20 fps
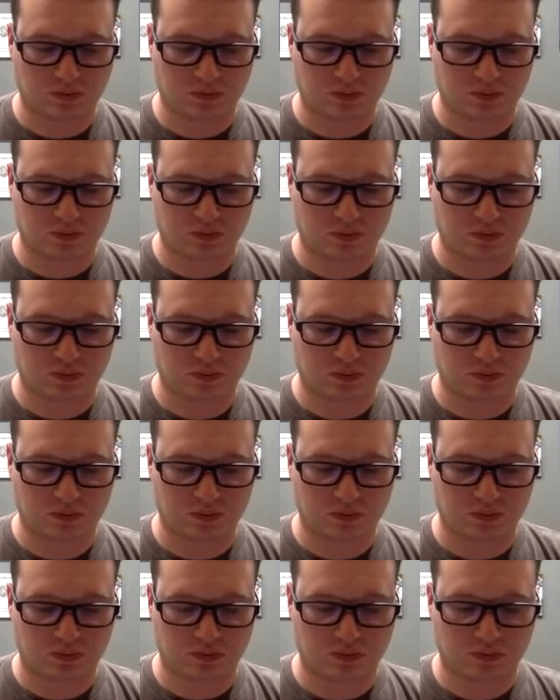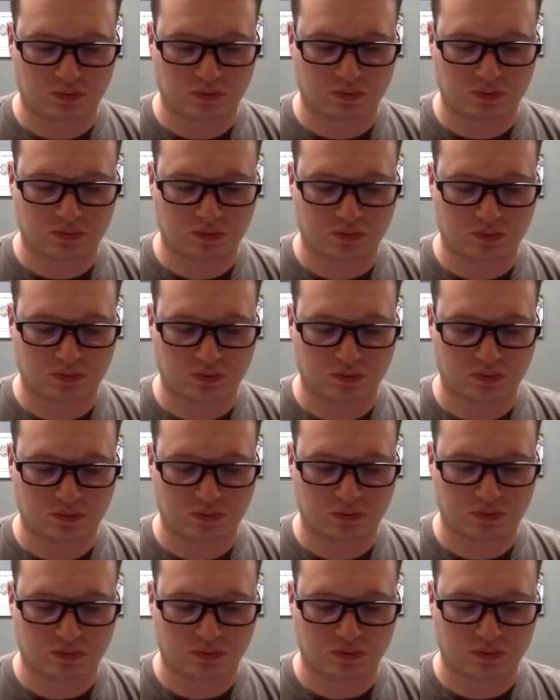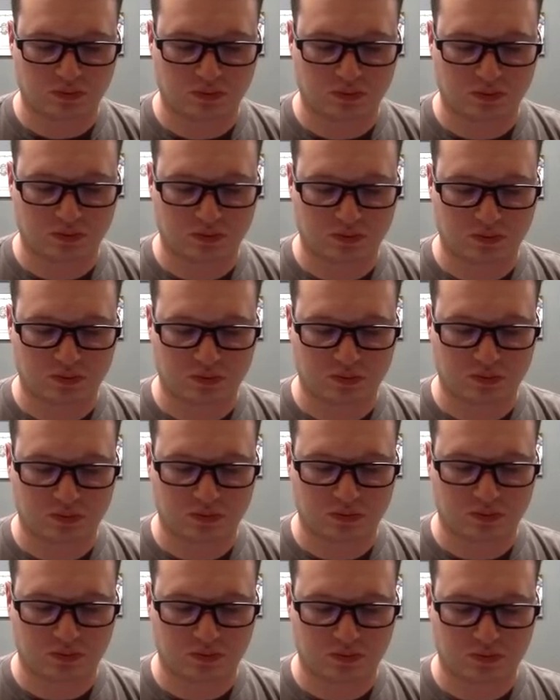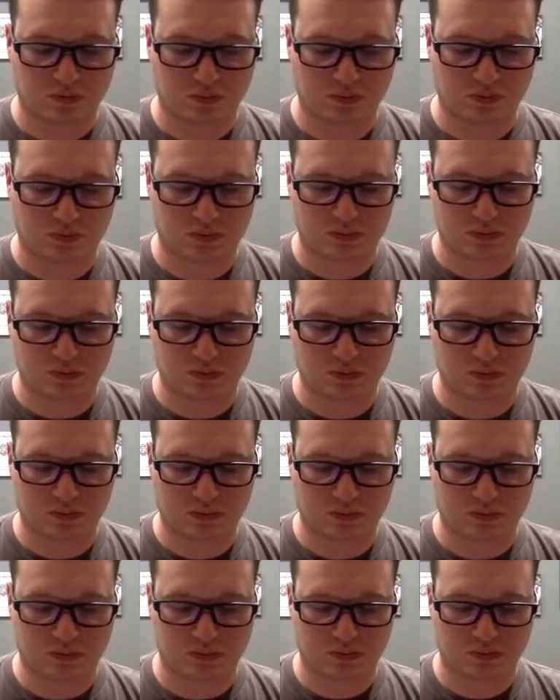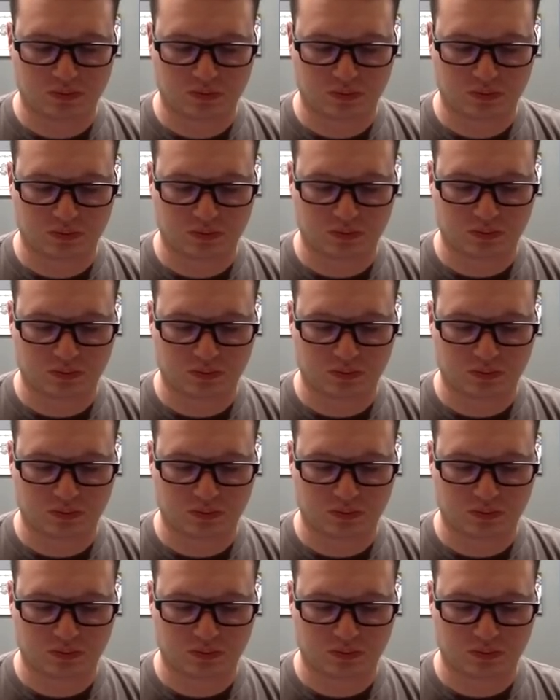This person isn't speaking.